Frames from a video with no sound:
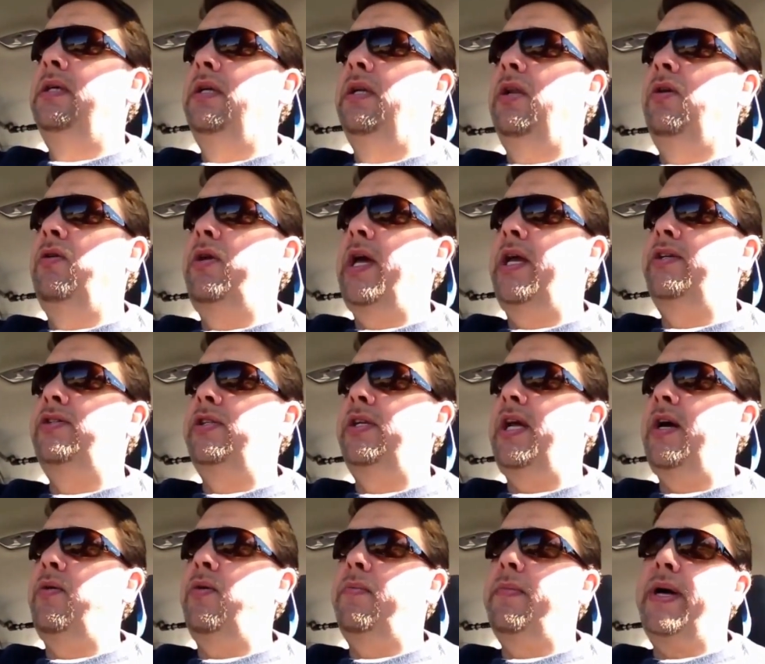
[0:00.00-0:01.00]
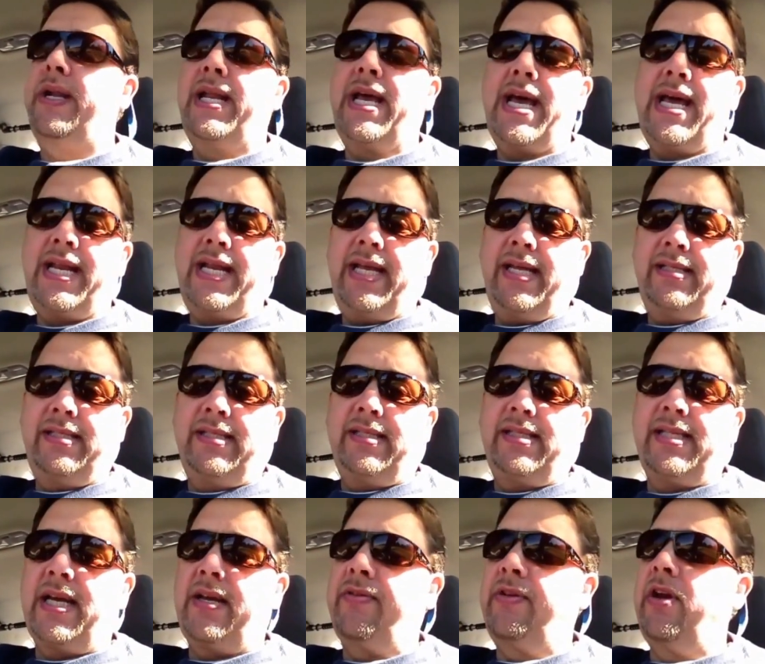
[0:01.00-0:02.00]
location down where my dad is in
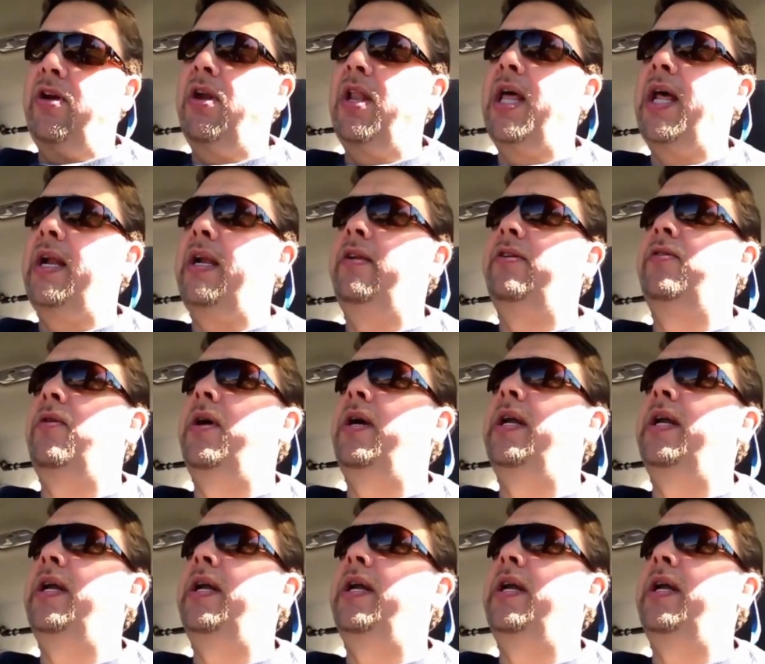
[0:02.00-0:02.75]
South Carolina, so I